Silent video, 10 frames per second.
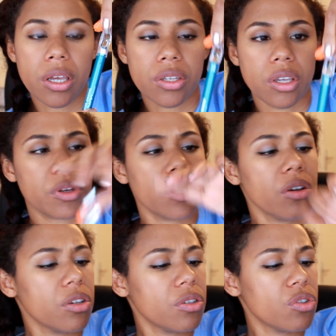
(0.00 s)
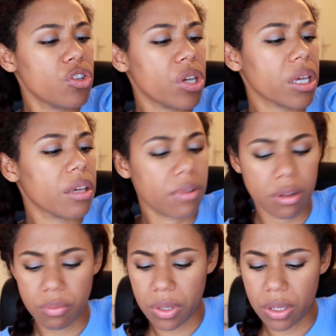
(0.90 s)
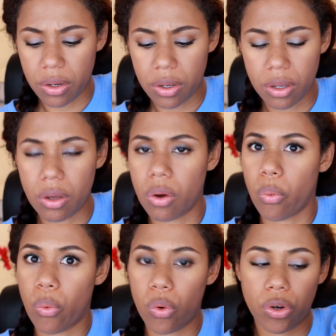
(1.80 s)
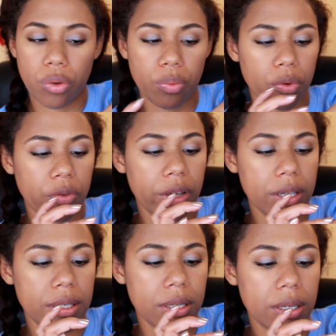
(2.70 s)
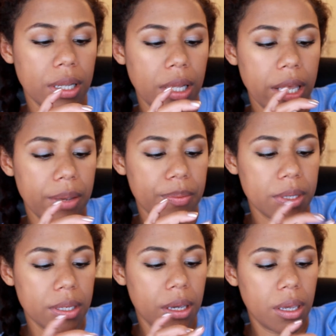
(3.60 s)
So I'm curious to check if it'll be waterproof as it claims.